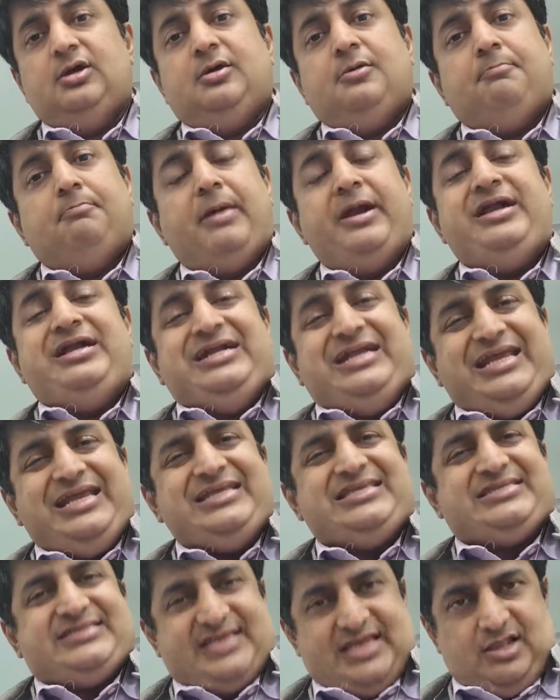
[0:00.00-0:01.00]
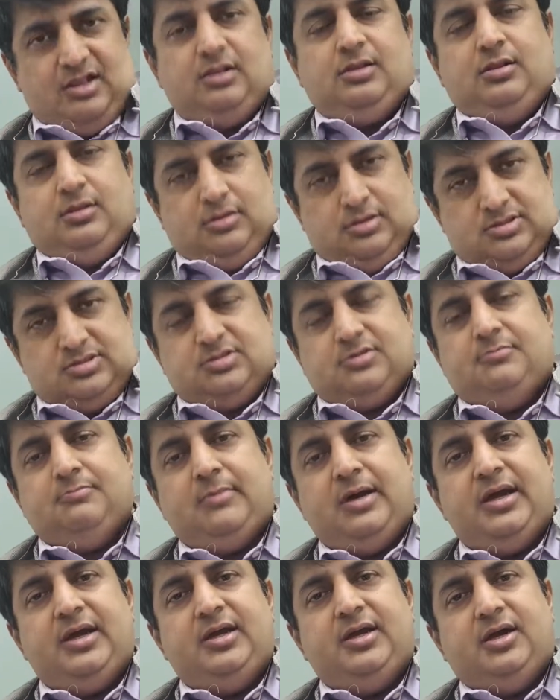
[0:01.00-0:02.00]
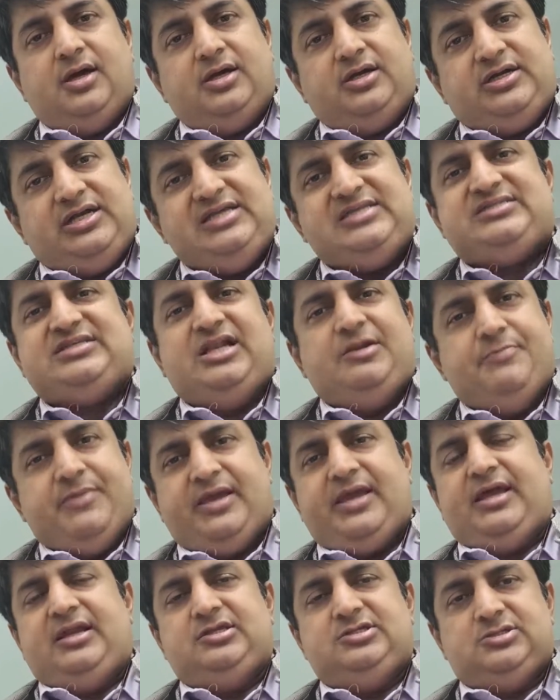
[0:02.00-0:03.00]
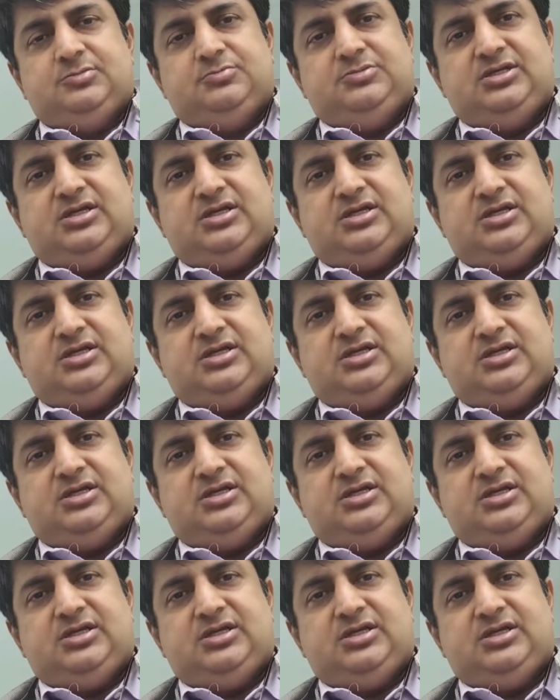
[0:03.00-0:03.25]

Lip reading: by T cell mechanism.